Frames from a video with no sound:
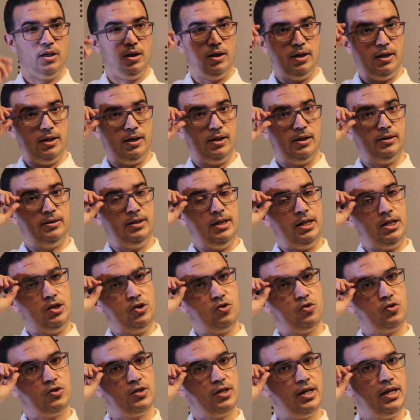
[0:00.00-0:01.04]
That is
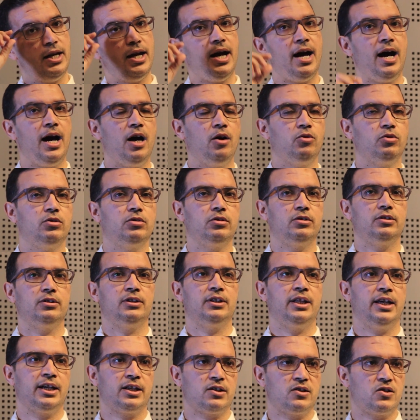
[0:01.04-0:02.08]
to say, how to
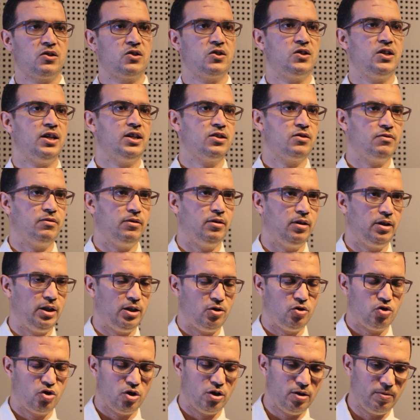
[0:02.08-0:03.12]
conduct successfully a
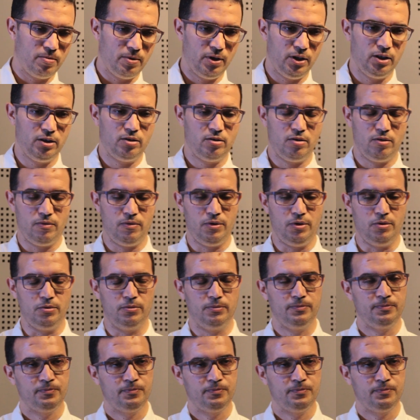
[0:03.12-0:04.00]
job interview.